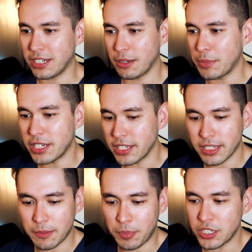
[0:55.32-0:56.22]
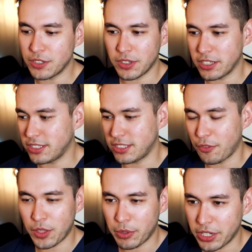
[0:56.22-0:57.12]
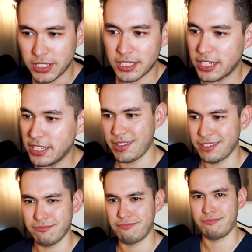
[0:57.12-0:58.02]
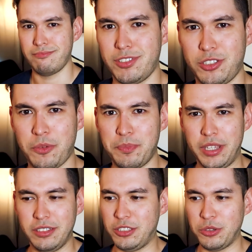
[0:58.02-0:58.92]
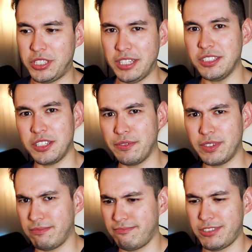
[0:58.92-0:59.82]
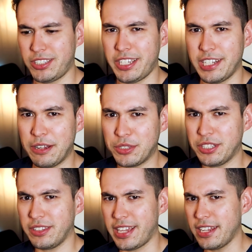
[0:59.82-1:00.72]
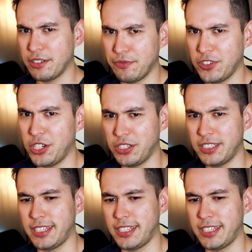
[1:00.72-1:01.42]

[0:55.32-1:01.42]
chlamydia and a bunch of other stuff that we're gonna see, then stop being so sensitive and stick it out till the end, for God's